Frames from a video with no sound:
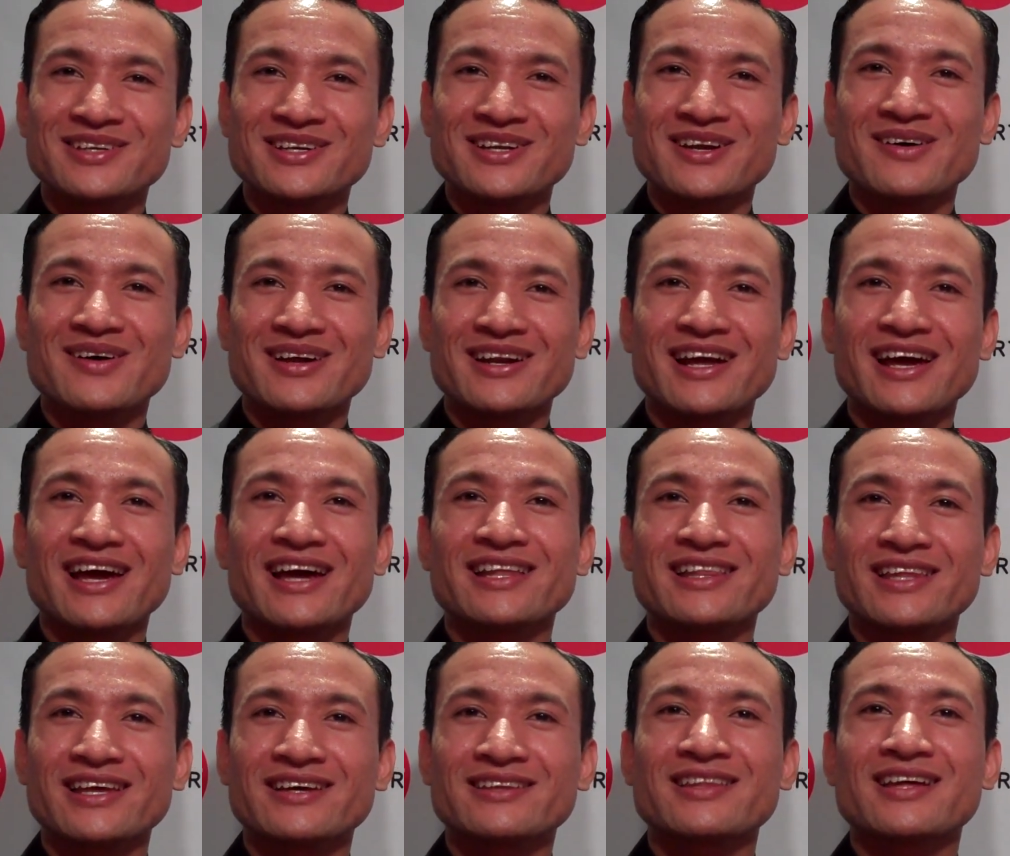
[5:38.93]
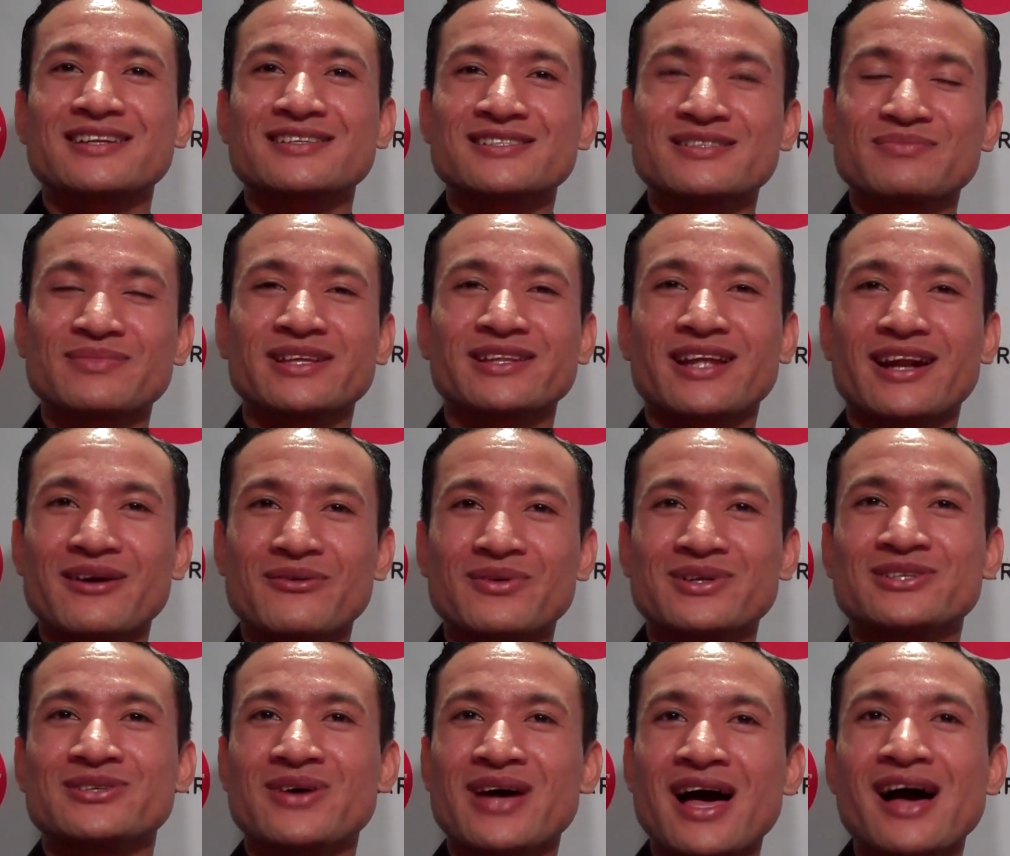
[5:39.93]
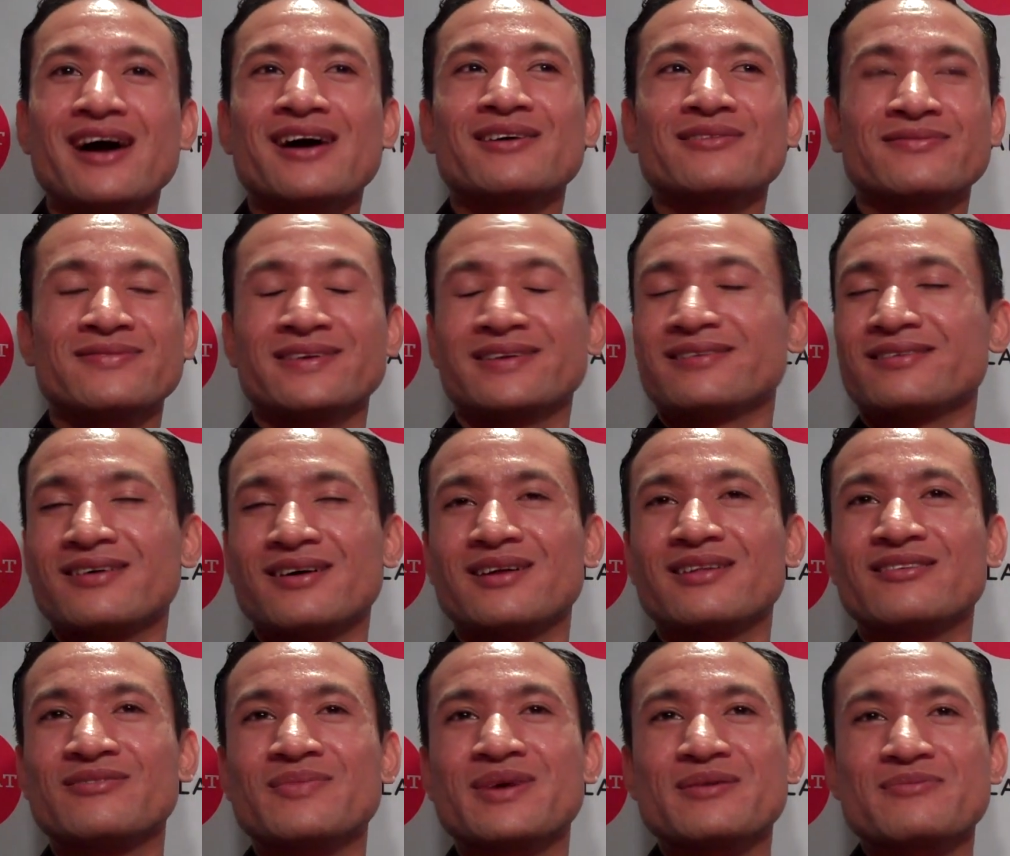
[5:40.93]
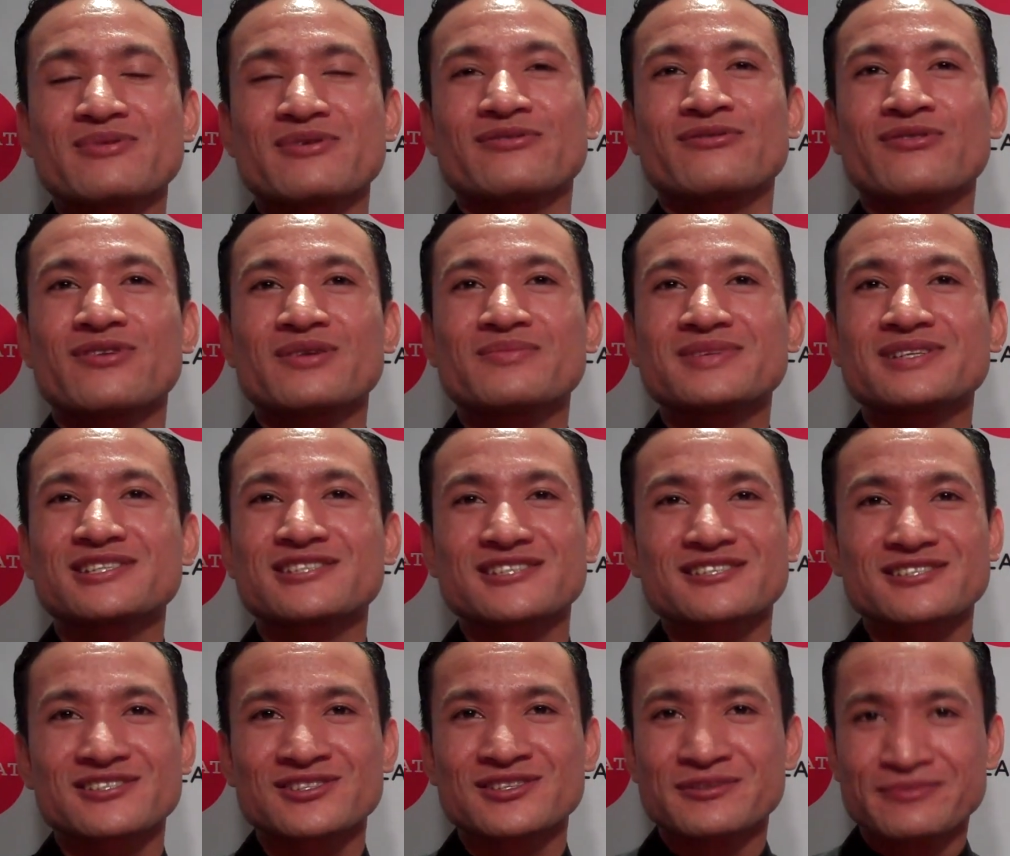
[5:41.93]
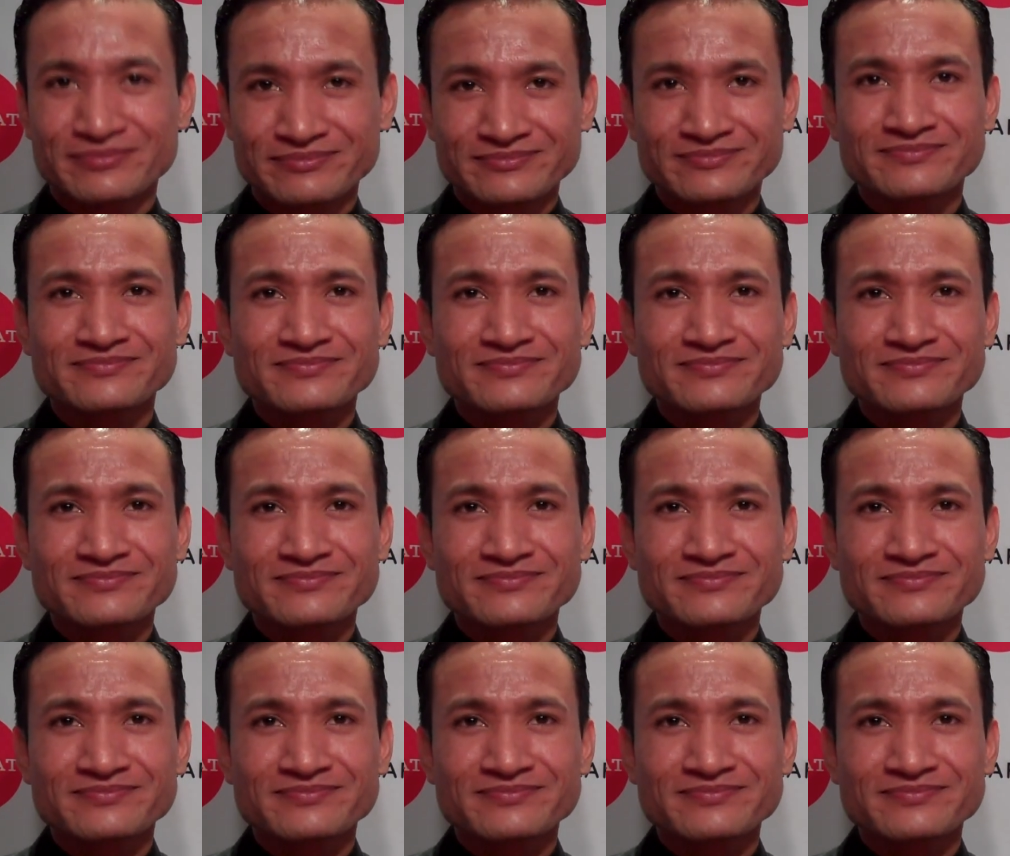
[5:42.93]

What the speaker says: and I think that's something that I want to have in all of my performances.